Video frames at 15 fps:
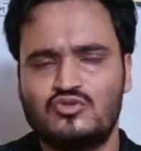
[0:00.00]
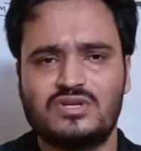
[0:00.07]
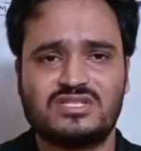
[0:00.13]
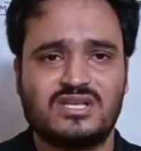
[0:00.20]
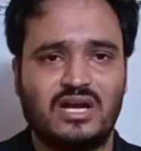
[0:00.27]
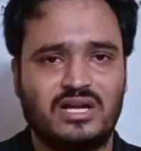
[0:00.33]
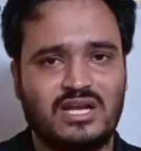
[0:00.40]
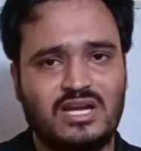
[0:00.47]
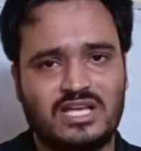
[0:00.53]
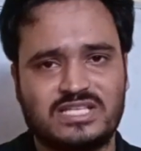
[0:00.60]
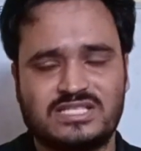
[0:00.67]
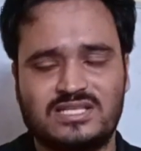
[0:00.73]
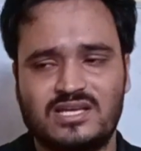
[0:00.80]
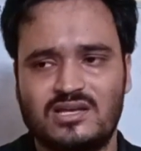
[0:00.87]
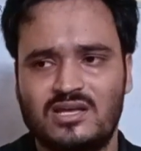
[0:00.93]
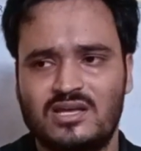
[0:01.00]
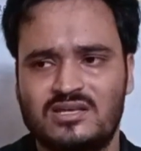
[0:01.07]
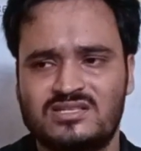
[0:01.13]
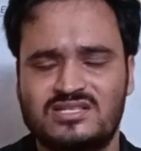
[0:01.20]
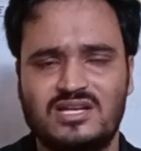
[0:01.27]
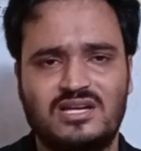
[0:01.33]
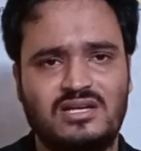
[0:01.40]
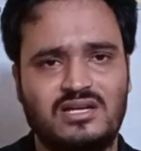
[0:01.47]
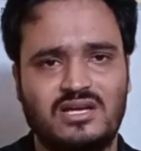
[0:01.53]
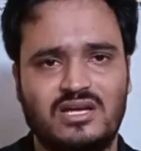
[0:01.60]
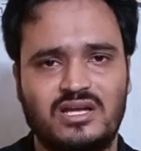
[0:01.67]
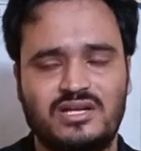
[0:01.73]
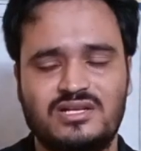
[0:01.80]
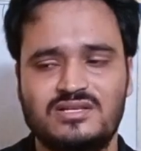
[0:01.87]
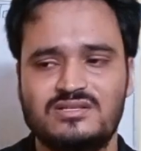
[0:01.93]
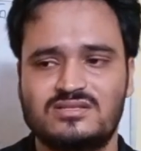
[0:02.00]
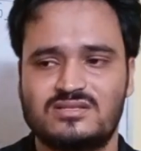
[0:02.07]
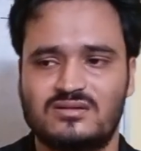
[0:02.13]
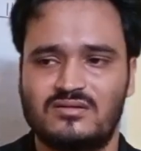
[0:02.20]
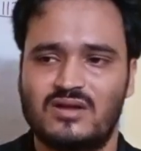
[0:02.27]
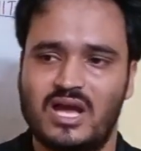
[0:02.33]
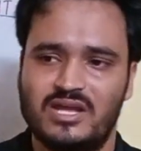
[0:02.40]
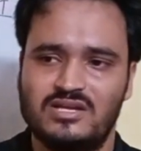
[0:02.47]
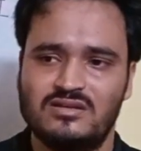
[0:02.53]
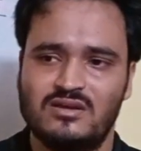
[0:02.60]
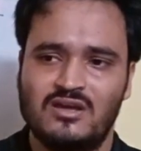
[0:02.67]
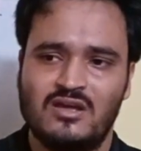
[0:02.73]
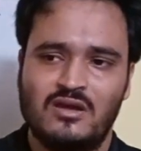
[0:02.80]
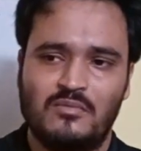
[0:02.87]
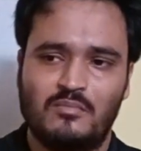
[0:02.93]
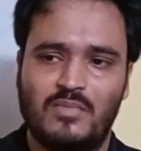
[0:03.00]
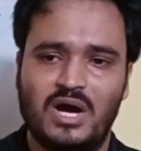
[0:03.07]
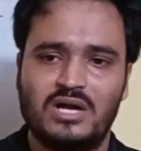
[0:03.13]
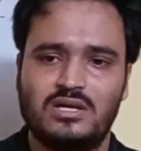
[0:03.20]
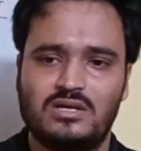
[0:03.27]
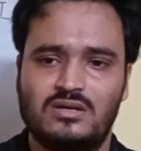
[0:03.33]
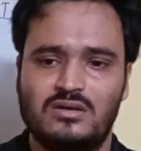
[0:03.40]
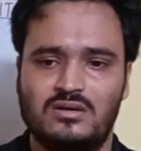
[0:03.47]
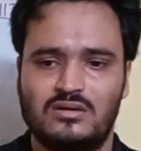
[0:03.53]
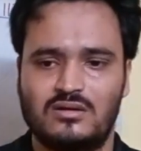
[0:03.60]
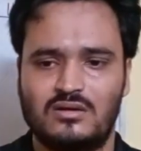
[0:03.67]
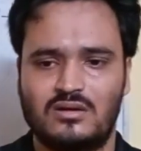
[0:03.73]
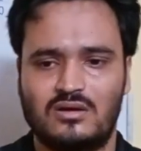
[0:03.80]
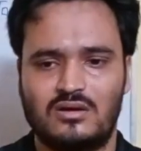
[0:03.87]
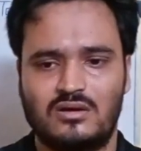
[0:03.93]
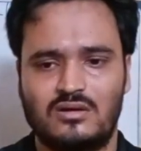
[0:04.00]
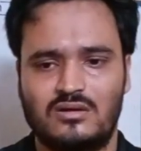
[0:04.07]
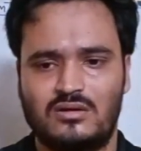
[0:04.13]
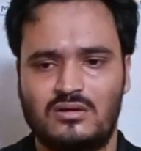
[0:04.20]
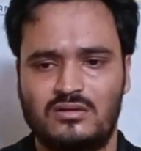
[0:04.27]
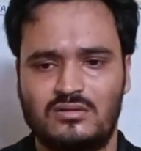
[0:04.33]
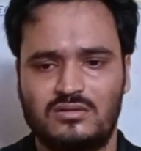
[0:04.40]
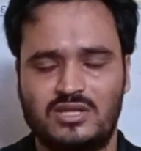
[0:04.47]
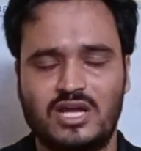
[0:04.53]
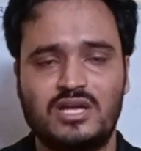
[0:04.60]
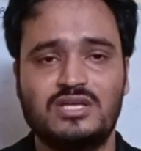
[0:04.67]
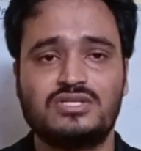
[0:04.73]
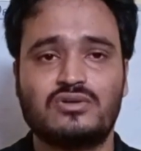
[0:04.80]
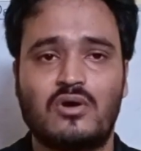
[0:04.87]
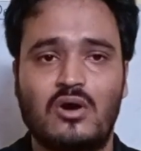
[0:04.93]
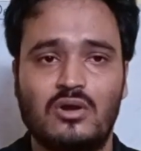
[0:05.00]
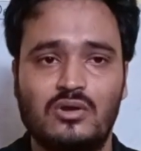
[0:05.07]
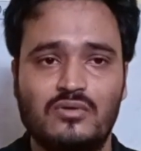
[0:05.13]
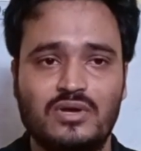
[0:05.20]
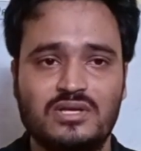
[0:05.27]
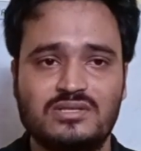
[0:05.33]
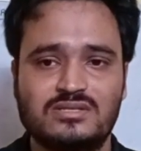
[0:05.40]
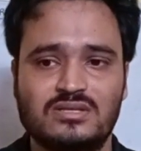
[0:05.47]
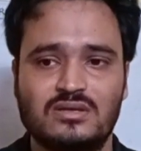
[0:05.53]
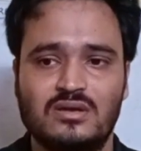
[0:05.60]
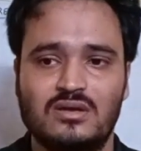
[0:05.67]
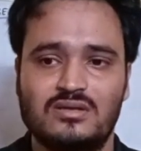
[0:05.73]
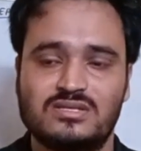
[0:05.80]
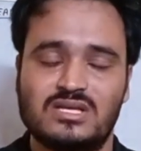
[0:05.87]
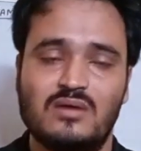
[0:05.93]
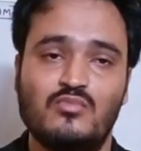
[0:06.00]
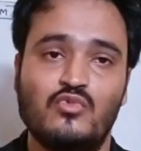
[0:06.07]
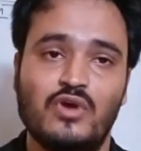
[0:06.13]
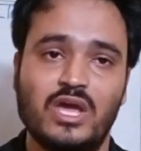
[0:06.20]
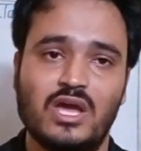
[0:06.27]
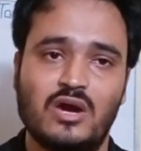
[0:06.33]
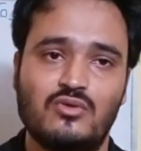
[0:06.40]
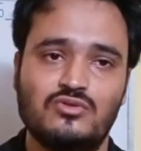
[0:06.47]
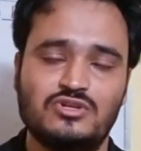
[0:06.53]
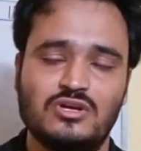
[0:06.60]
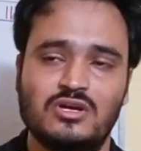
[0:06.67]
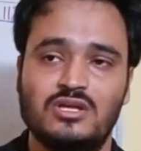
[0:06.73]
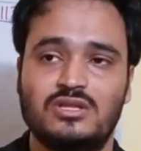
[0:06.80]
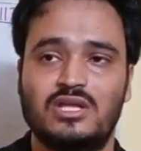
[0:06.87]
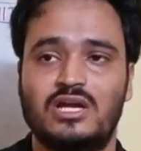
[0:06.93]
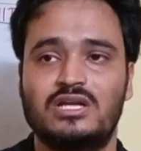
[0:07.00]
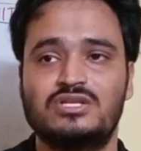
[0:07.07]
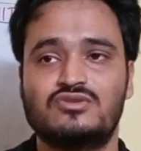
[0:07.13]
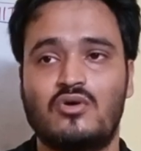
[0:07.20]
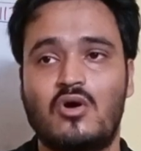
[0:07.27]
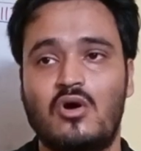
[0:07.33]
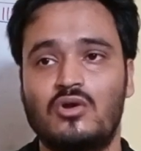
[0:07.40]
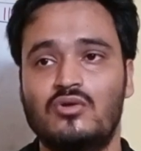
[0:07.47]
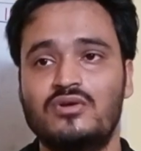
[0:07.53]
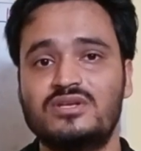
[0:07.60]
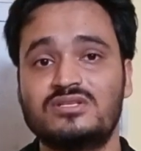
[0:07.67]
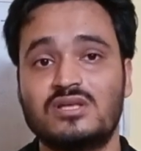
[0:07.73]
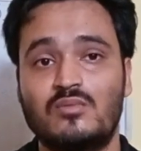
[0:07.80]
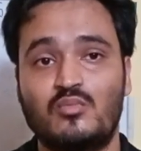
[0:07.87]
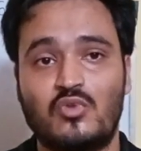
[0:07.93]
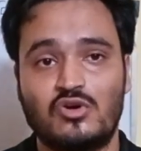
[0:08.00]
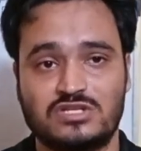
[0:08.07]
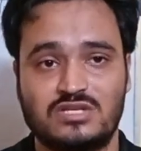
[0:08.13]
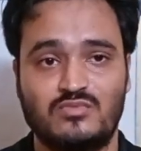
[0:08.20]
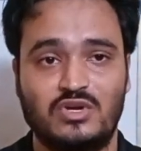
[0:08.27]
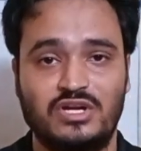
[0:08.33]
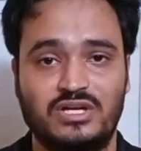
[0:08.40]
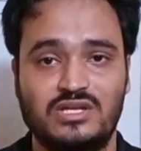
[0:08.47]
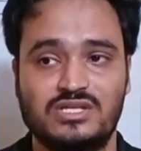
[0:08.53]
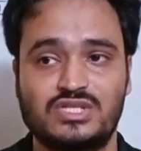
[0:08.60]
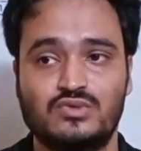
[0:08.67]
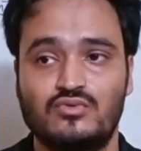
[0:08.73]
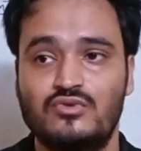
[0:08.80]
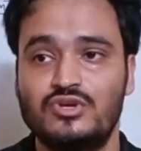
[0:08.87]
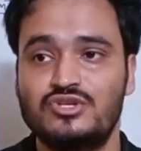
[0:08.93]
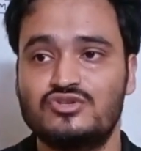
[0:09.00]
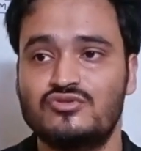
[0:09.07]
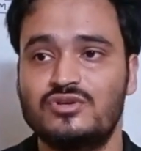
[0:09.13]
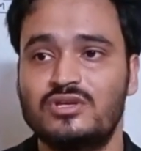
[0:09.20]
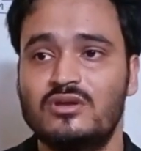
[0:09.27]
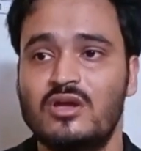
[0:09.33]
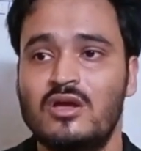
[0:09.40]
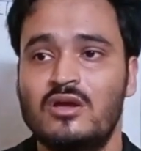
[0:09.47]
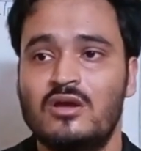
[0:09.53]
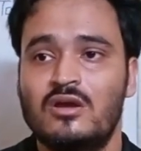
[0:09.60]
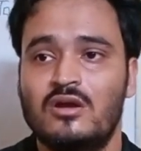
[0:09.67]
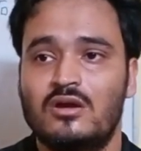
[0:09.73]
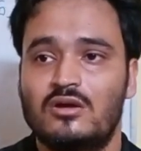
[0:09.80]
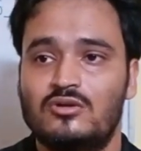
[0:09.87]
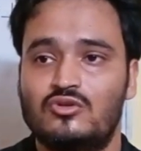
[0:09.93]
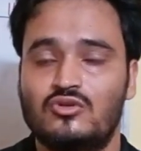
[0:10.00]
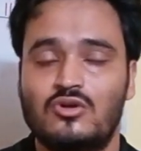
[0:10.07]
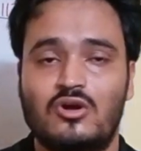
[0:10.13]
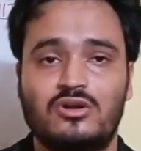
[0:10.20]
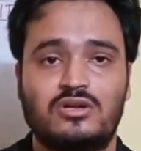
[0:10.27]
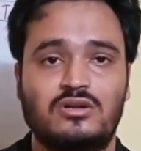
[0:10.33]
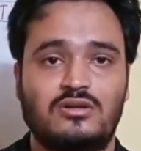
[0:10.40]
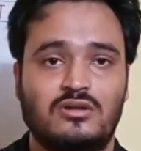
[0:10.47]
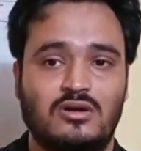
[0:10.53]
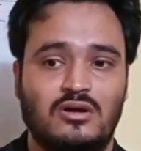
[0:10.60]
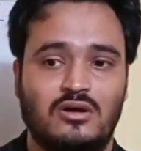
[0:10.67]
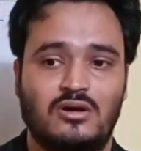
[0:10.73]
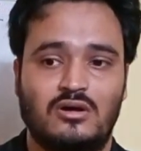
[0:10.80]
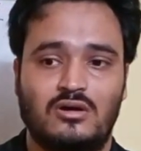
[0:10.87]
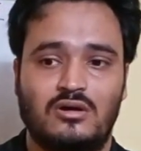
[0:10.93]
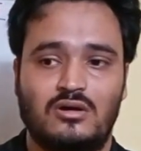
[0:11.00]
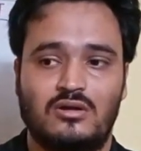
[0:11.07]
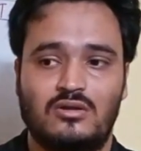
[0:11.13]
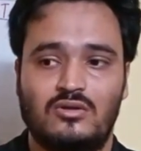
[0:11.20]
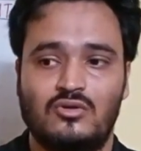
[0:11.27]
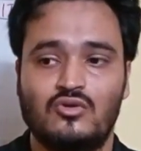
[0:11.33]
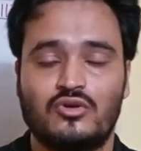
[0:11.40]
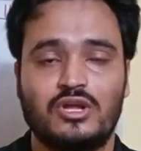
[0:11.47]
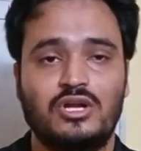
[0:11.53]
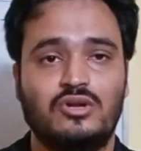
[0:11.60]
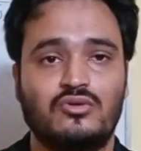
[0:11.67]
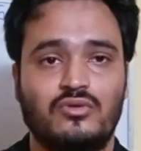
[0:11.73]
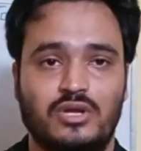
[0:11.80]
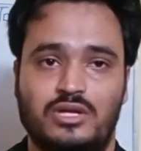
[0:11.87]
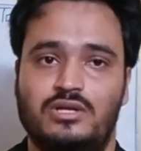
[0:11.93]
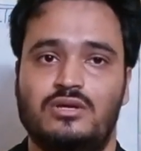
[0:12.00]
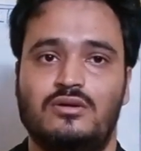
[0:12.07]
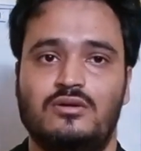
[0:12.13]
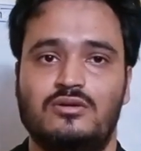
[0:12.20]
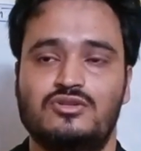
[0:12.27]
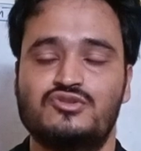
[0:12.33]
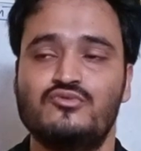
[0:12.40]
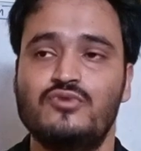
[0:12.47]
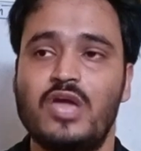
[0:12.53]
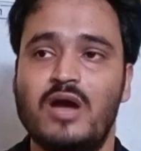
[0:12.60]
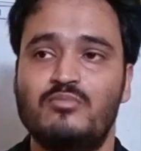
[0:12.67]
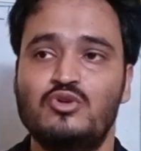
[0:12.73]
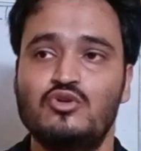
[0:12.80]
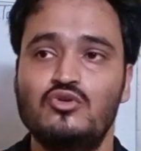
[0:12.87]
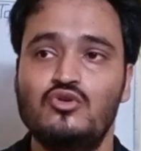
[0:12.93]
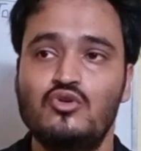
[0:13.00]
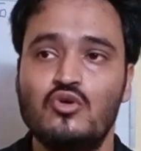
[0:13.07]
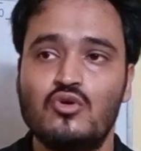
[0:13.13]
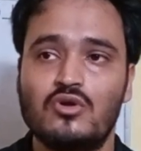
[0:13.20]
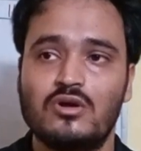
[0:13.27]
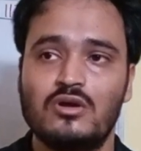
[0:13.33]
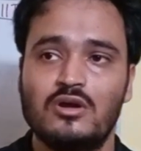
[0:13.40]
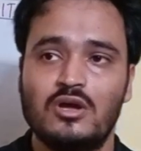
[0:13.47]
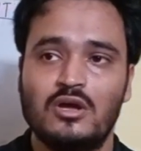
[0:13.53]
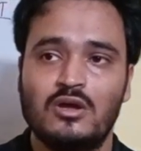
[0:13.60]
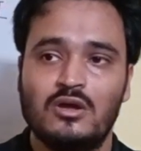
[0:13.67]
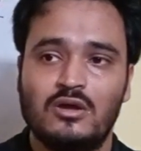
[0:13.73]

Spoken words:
to a certain extent it is right, but there is always some way out. There is always some possibilities which we do not look into it. So we have to look,